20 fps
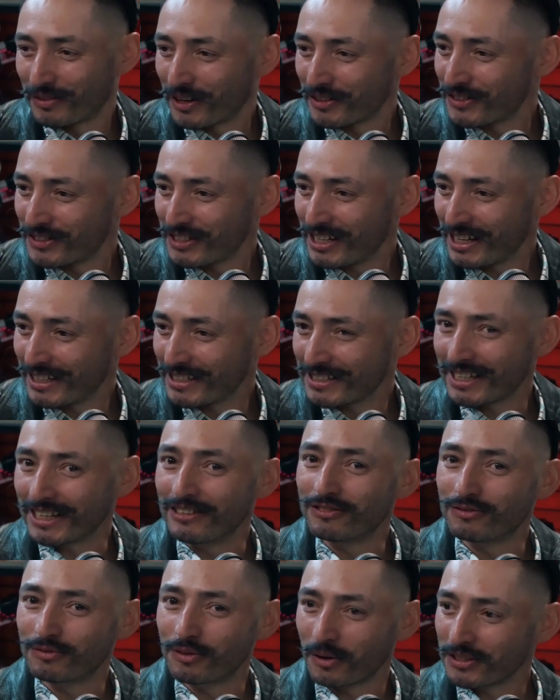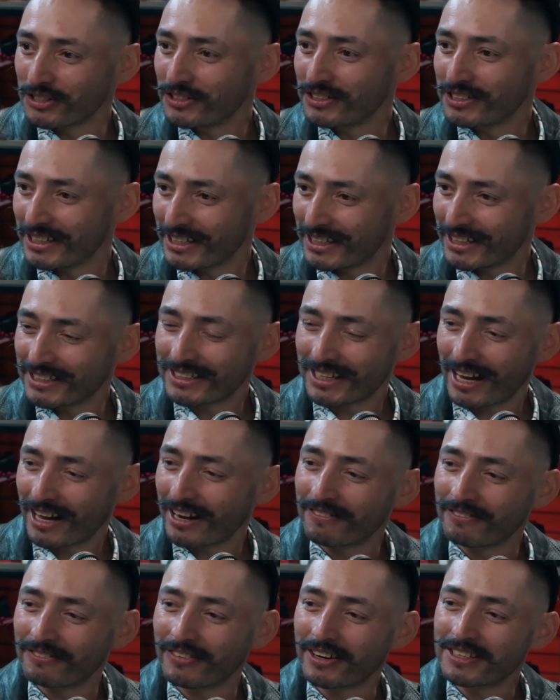Roger Dickens. And Roger Dickens had
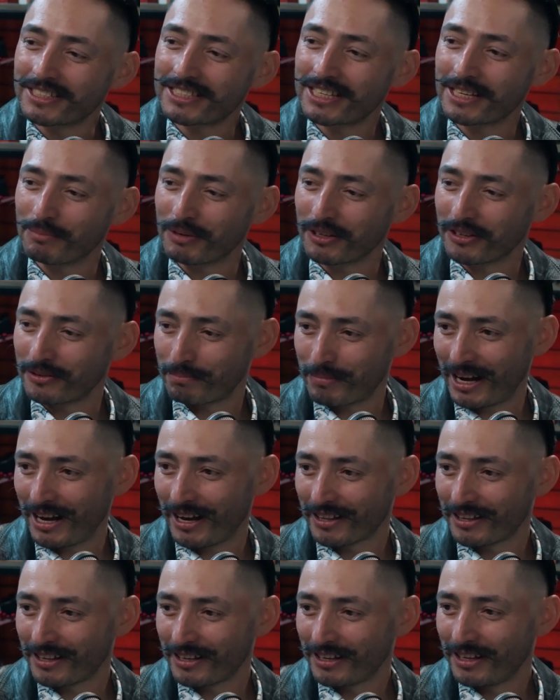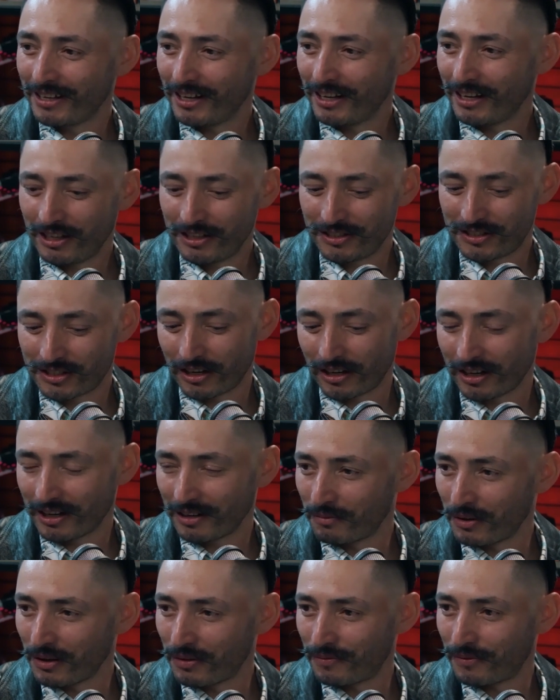a very similar path. He
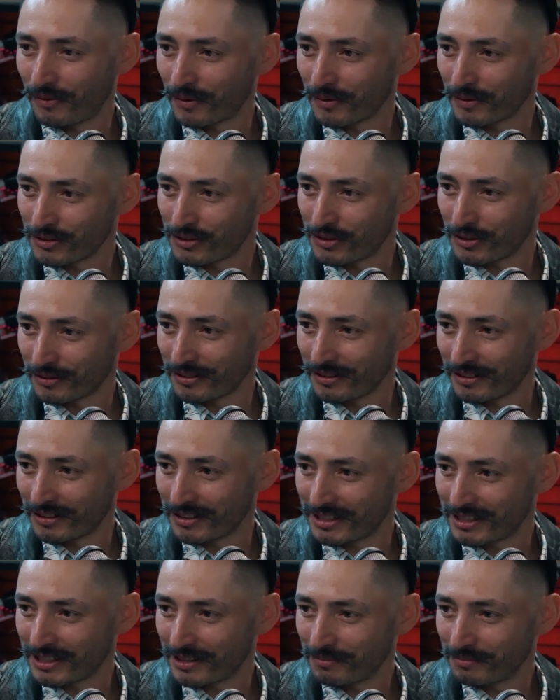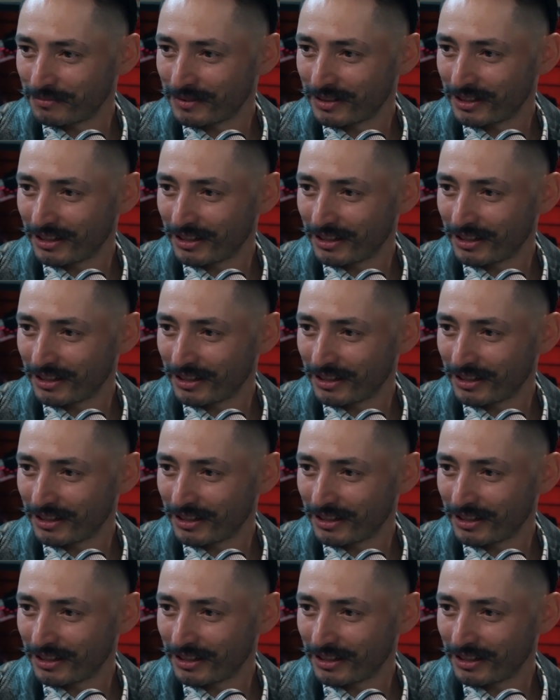started with photojournalism. He